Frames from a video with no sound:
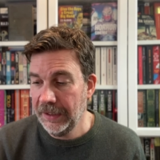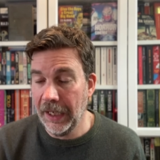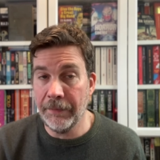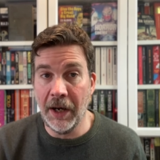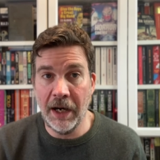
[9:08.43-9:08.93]

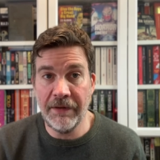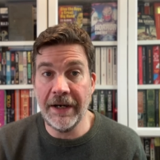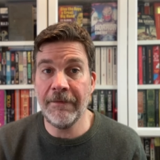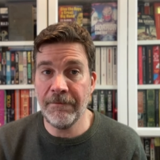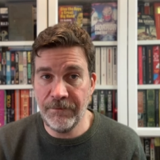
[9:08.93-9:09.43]
I
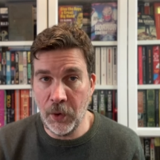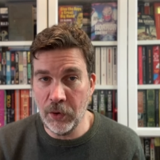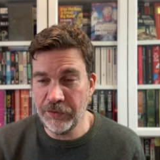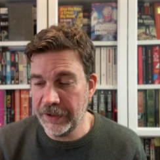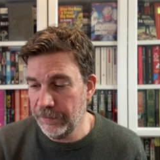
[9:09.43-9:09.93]
read
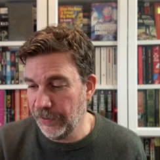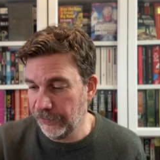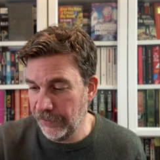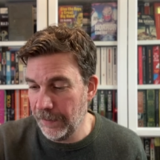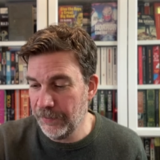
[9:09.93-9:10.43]
four trashy books
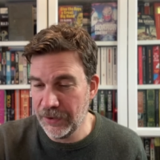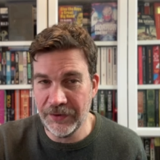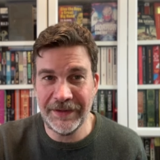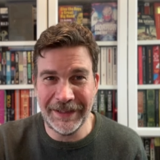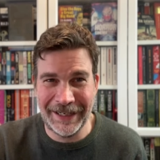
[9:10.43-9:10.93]
for it,
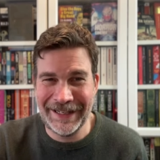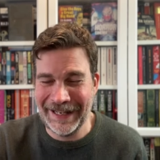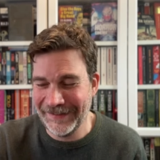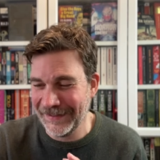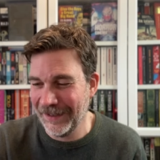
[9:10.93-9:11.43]
because
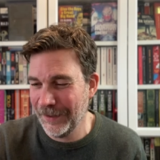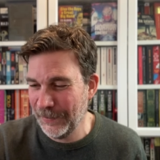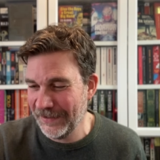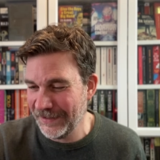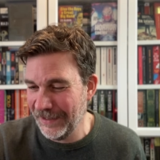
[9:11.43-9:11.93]
that's the kind of
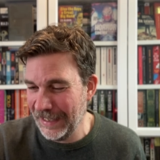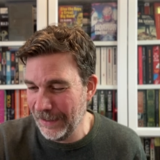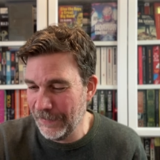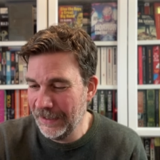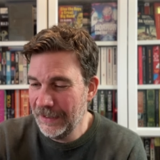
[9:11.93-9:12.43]
person I am.